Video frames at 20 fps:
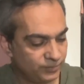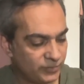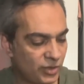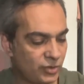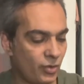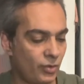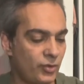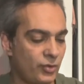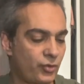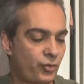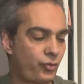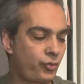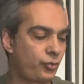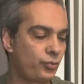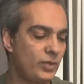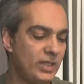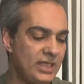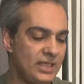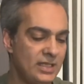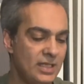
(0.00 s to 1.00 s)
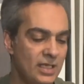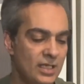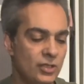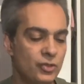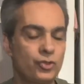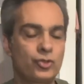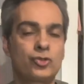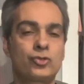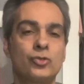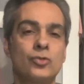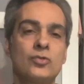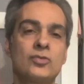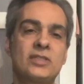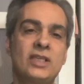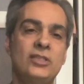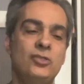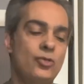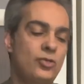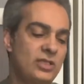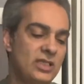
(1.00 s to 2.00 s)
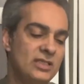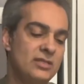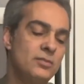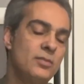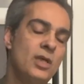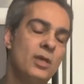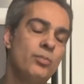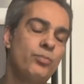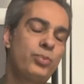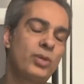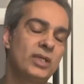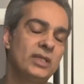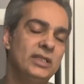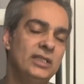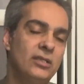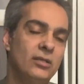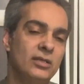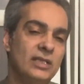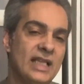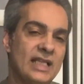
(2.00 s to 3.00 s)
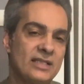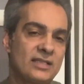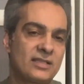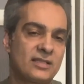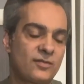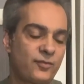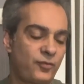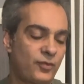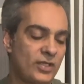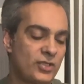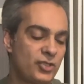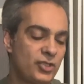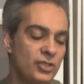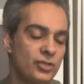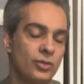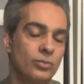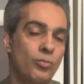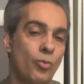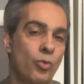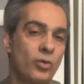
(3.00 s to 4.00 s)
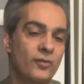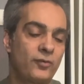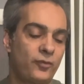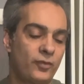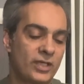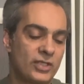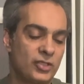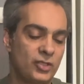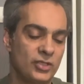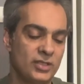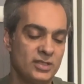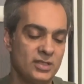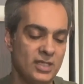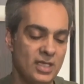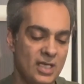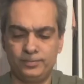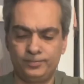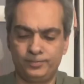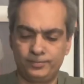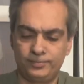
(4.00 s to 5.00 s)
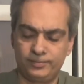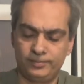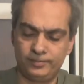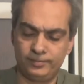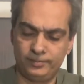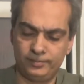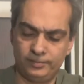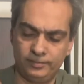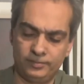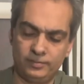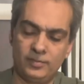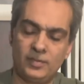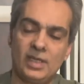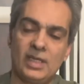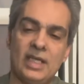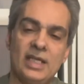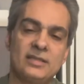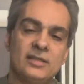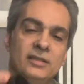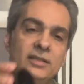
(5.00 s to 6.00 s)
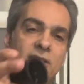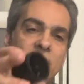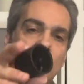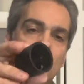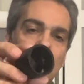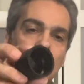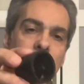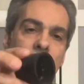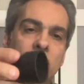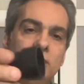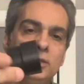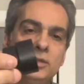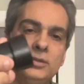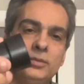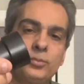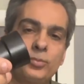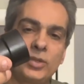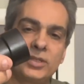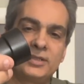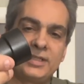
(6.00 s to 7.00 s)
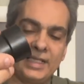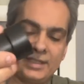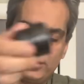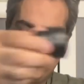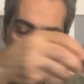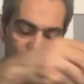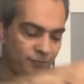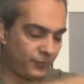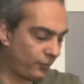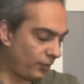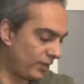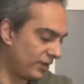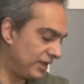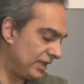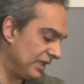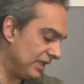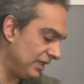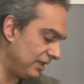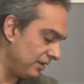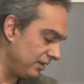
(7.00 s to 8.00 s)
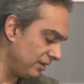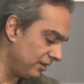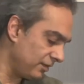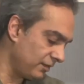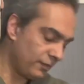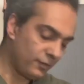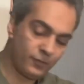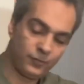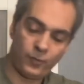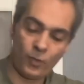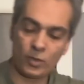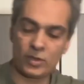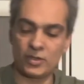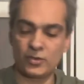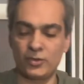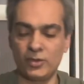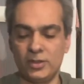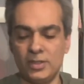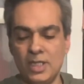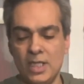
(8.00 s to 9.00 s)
So there's three screws that you can put a little less friction or more friction. It has a little protector for the focuser.